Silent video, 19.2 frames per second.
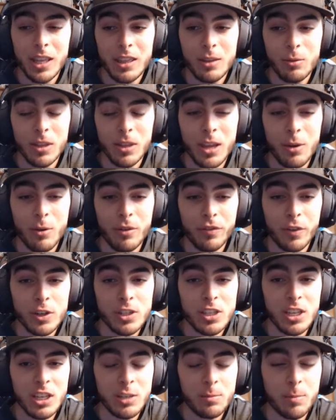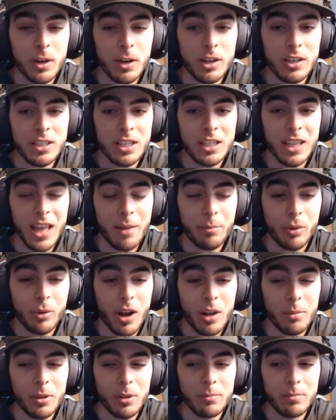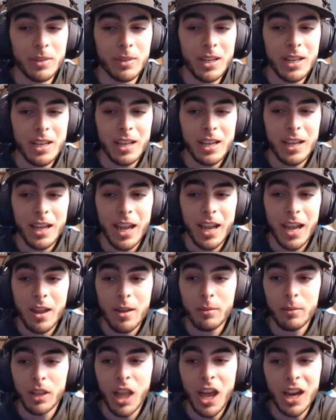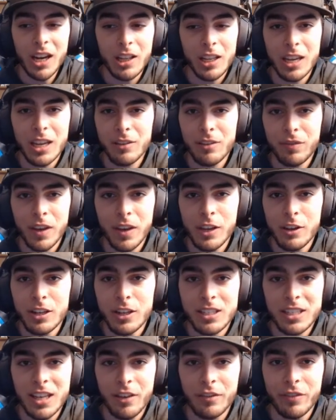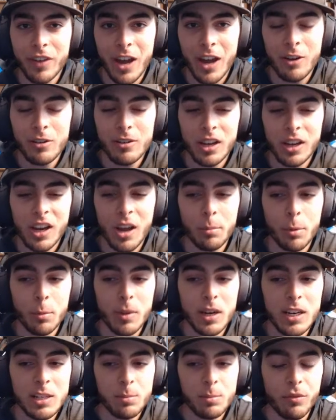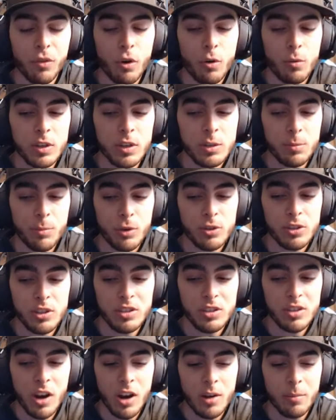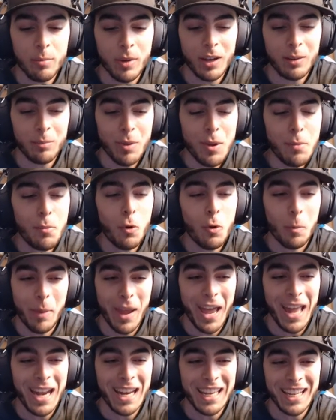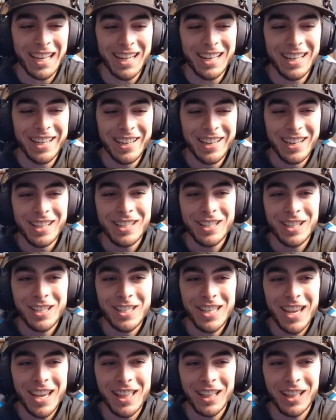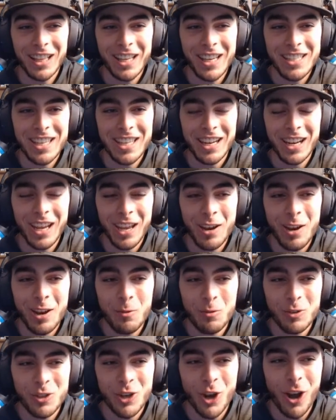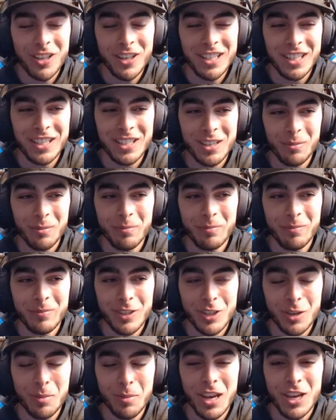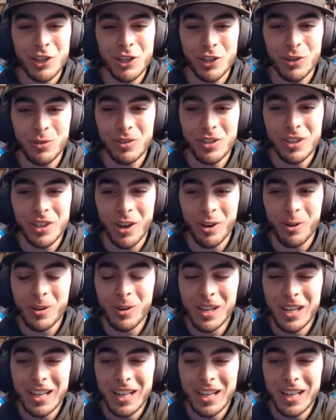when they were first experiencing that problem. Luckily, it figured itself out a couple minutes before we were supposed to start, but people were panicking, to say the least, and it was causing some issues. So